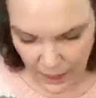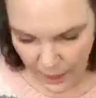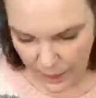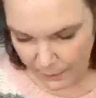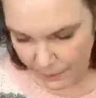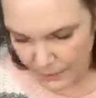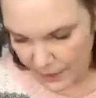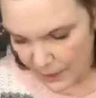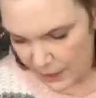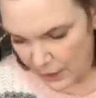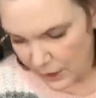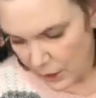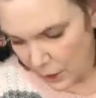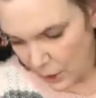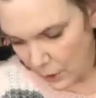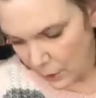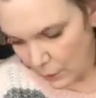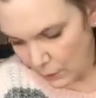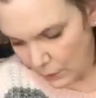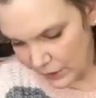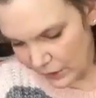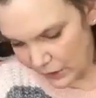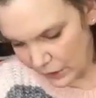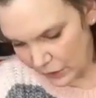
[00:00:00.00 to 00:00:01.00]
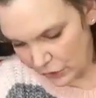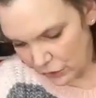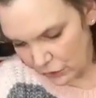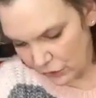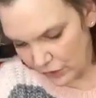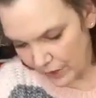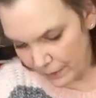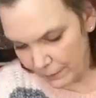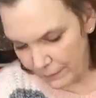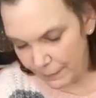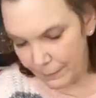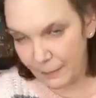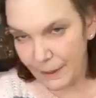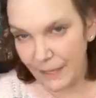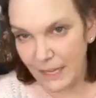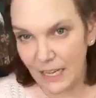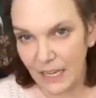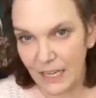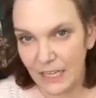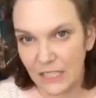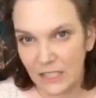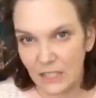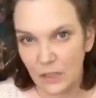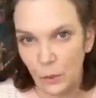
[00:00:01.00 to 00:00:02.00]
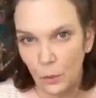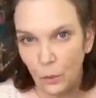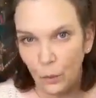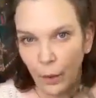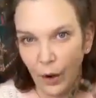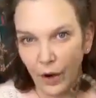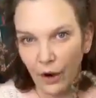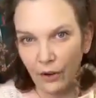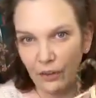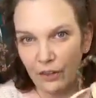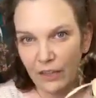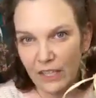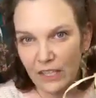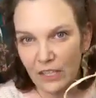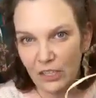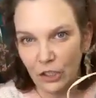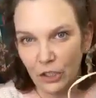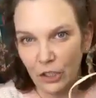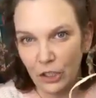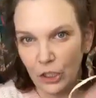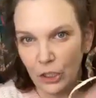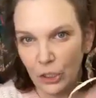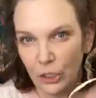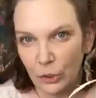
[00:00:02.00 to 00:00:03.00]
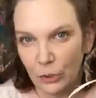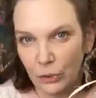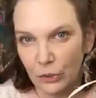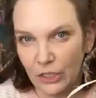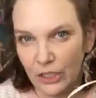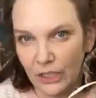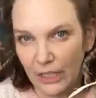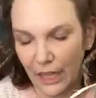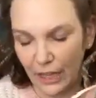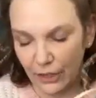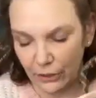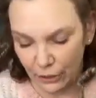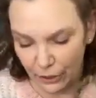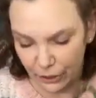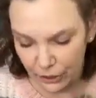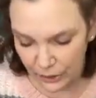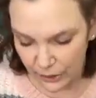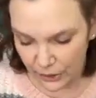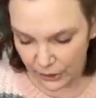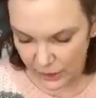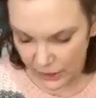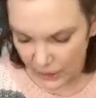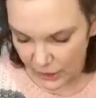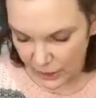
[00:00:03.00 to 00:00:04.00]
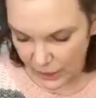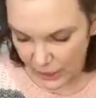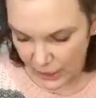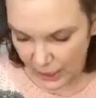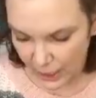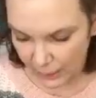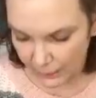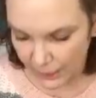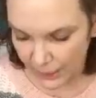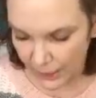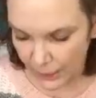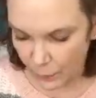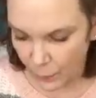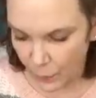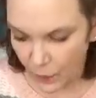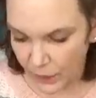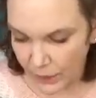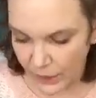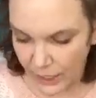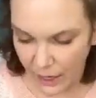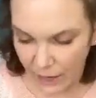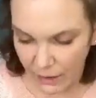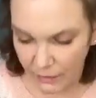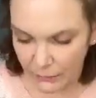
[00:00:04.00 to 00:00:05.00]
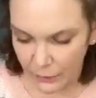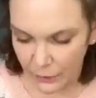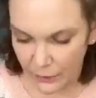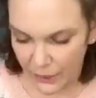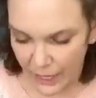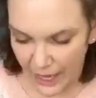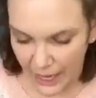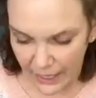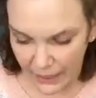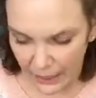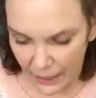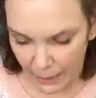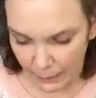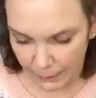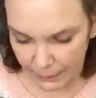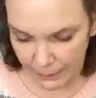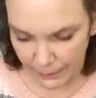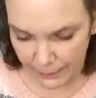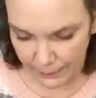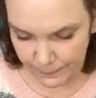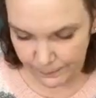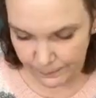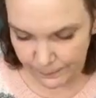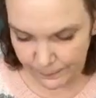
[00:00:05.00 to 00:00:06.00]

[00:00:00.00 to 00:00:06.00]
I'm going to go with a strip because where these are glued together, I'm going to want to cover that up.